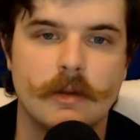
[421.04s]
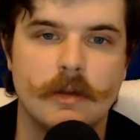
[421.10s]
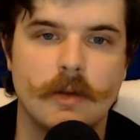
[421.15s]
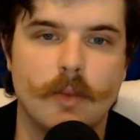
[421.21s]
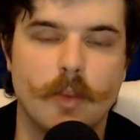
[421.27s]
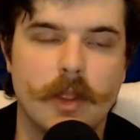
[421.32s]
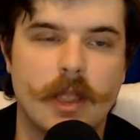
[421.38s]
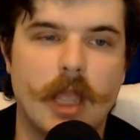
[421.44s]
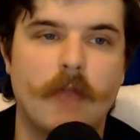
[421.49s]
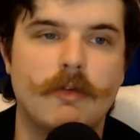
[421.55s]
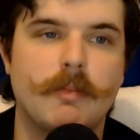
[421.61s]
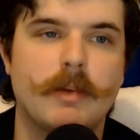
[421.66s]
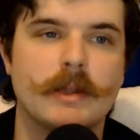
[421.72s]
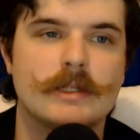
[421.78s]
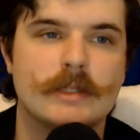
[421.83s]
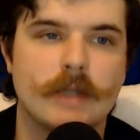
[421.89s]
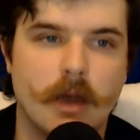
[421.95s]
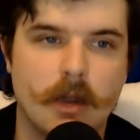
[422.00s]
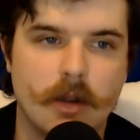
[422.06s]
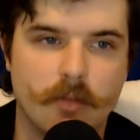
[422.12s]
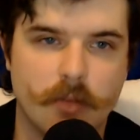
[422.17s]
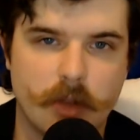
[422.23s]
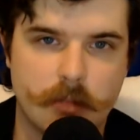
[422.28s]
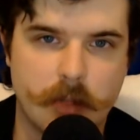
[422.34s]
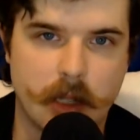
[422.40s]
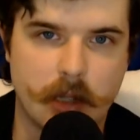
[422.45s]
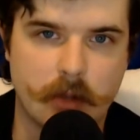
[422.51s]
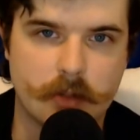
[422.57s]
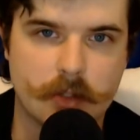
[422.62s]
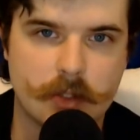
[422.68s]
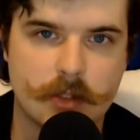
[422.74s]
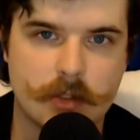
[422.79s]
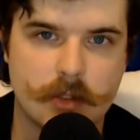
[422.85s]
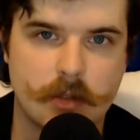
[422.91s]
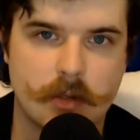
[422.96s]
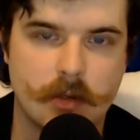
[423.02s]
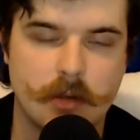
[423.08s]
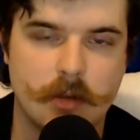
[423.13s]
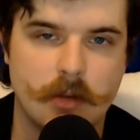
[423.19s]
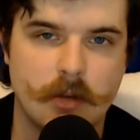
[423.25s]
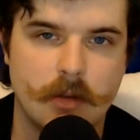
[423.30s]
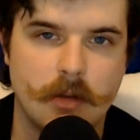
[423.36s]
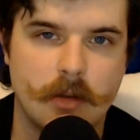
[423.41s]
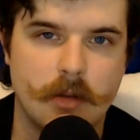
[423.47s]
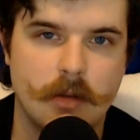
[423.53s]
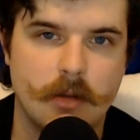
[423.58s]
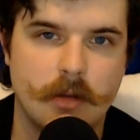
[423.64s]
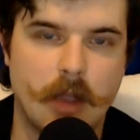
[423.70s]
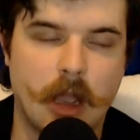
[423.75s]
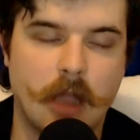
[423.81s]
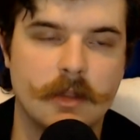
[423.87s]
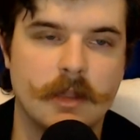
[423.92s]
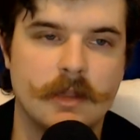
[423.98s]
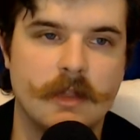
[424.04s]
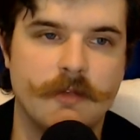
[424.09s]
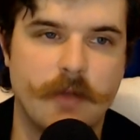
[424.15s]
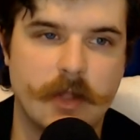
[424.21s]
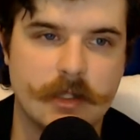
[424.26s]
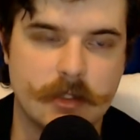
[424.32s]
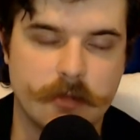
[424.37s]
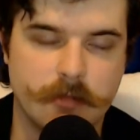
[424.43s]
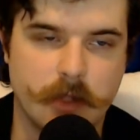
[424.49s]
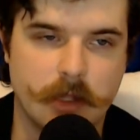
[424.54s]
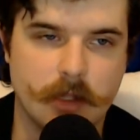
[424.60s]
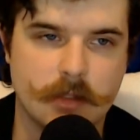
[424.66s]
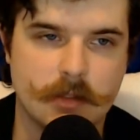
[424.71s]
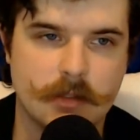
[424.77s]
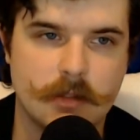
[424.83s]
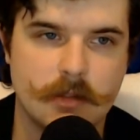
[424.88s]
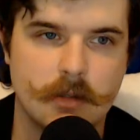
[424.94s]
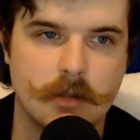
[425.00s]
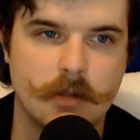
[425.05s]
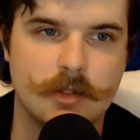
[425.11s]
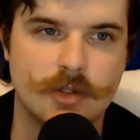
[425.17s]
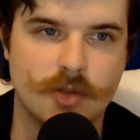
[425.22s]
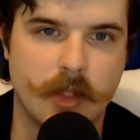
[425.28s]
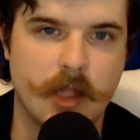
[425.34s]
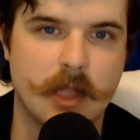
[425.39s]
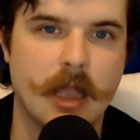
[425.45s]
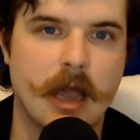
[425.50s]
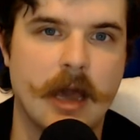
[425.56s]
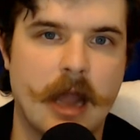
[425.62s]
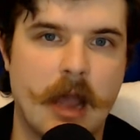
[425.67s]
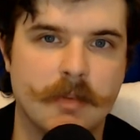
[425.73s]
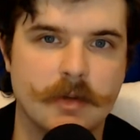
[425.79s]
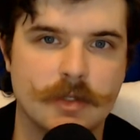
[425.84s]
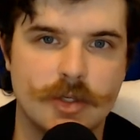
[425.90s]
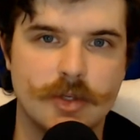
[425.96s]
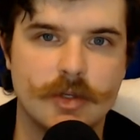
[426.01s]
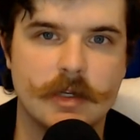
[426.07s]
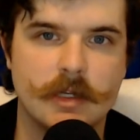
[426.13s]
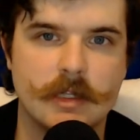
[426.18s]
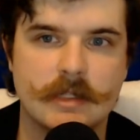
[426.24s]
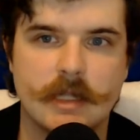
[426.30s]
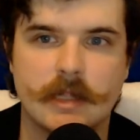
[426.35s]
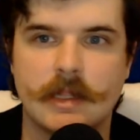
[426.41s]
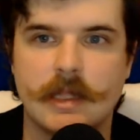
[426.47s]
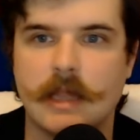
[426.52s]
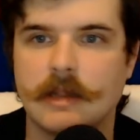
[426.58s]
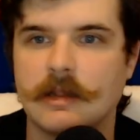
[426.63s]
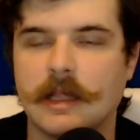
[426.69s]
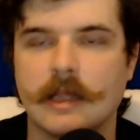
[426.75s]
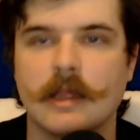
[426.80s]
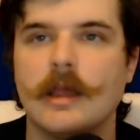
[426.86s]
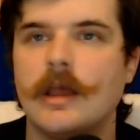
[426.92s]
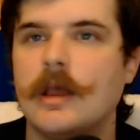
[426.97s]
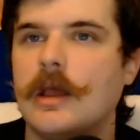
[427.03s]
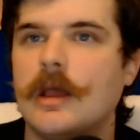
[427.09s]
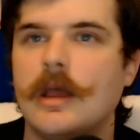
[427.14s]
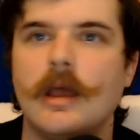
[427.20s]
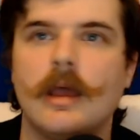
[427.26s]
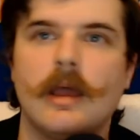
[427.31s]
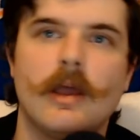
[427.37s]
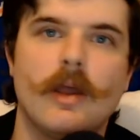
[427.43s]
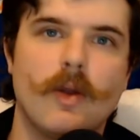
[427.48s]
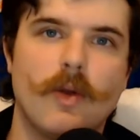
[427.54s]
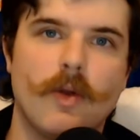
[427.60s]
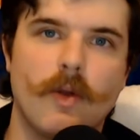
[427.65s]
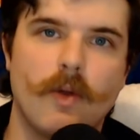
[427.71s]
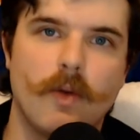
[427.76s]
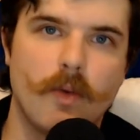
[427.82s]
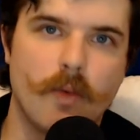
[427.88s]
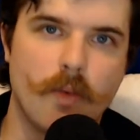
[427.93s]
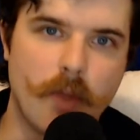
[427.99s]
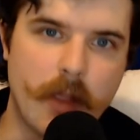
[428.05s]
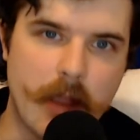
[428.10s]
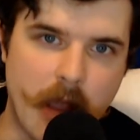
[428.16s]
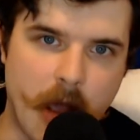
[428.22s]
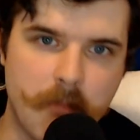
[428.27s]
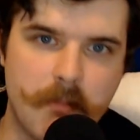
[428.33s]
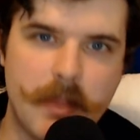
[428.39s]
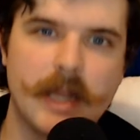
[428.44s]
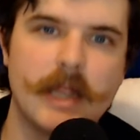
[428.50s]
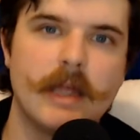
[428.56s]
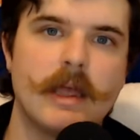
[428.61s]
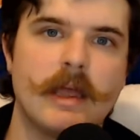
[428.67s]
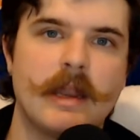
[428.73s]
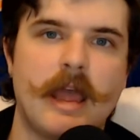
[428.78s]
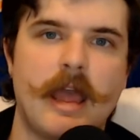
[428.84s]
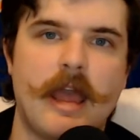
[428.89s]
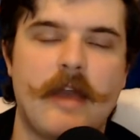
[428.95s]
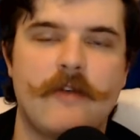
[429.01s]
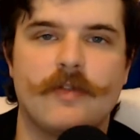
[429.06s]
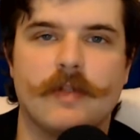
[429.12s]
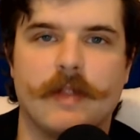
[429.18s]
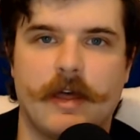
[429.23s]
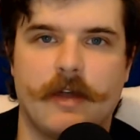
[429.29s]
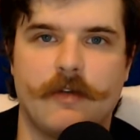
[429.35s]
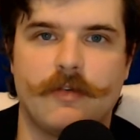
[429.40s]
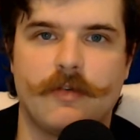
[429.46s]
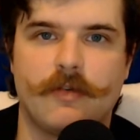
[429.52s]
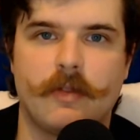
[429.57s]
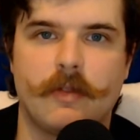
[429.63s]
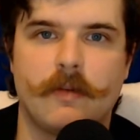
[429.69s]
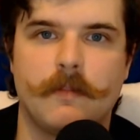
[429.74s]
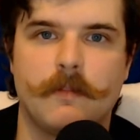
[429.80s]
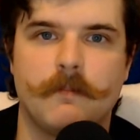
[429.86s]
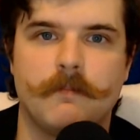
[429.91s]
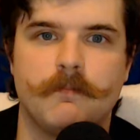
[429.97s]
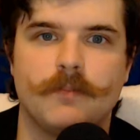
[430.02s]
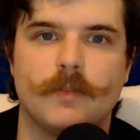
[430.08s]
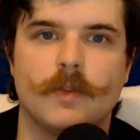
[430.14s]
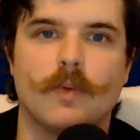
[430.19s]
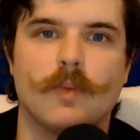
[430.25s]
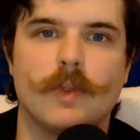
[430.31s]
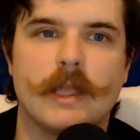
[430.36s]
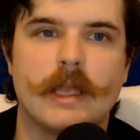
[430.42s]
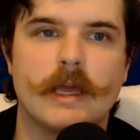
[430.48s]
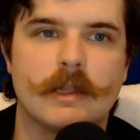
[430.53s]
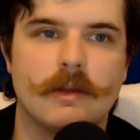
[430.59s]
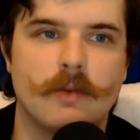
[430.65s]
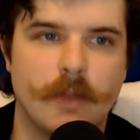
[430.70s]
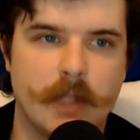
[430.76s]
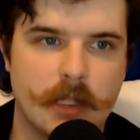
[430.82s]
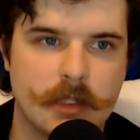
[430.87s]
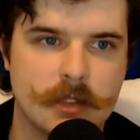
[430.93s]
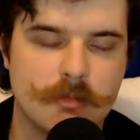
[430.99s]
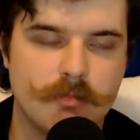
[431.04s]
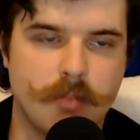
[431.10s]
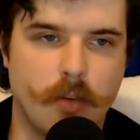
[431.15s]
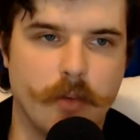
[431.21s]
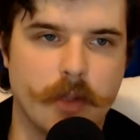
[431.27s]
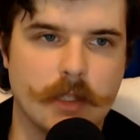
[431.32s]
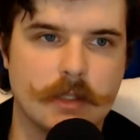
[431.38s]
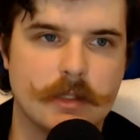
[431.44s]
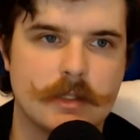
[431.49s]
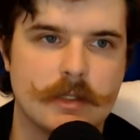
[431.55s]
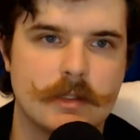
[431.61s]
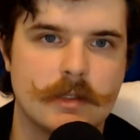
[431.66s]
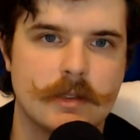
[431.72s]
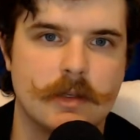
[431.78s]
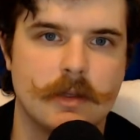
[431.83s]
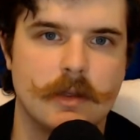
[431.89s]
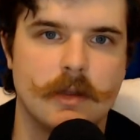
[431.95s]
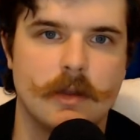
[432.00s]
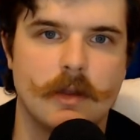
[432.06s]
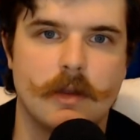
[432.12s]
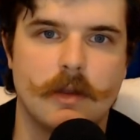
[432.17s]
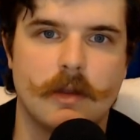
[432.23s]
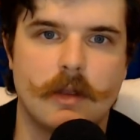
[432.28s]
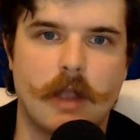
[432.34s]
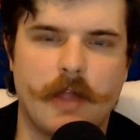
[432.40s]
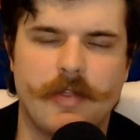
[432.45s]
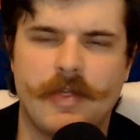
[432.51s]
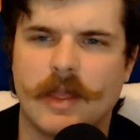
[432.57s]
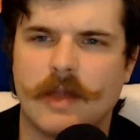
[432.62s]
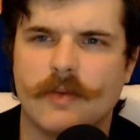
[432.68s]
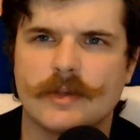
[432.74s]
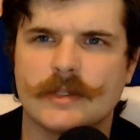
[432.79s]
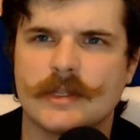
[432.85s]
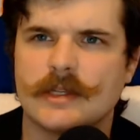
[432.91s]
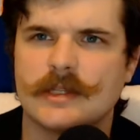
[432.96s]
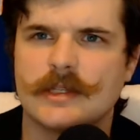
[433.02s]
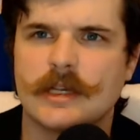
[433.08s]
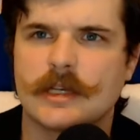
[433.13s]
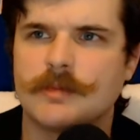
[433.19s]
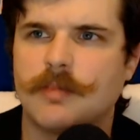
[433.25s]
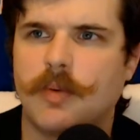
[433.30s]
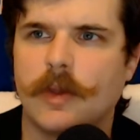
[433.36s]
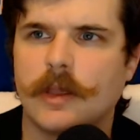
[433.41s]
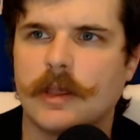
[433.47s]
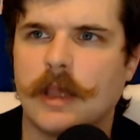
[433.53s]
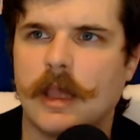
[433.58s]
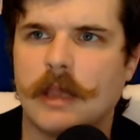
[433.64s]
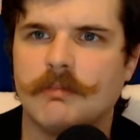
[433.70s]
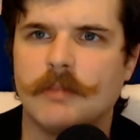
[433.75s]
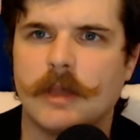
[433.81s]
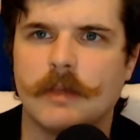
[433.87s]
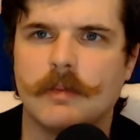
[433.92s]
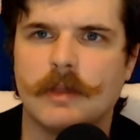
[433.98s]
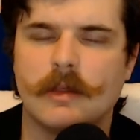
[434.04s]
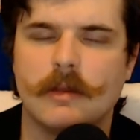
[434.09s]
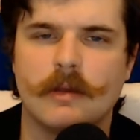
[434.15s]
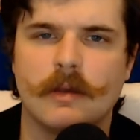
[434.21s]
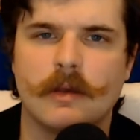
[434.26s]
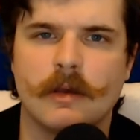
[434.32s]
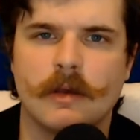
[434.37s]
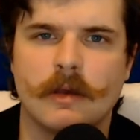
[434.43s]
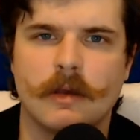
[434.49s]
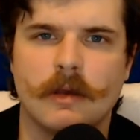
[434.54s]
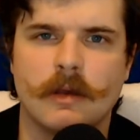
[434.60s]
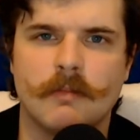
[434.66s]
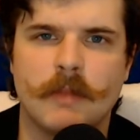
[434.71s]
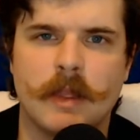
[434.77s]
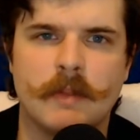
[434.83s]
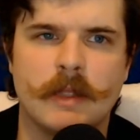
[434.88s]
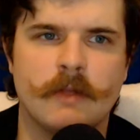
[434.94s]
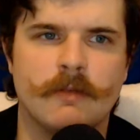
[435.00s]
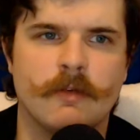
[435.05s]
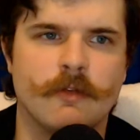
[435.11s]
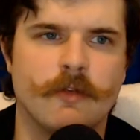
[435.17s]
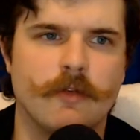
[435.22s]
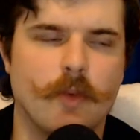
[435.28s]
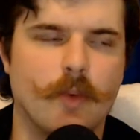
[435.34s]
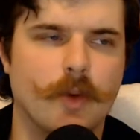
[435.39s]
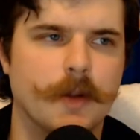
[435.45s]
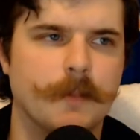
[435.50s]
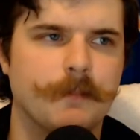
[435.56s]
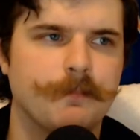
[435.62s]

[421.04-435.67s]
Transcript: we gave up a ton of rebounds on the defensive end. So they got opportunities at the end. Like a minute and a half left. We get some points. I think it was a 6-point game, maybe even 4.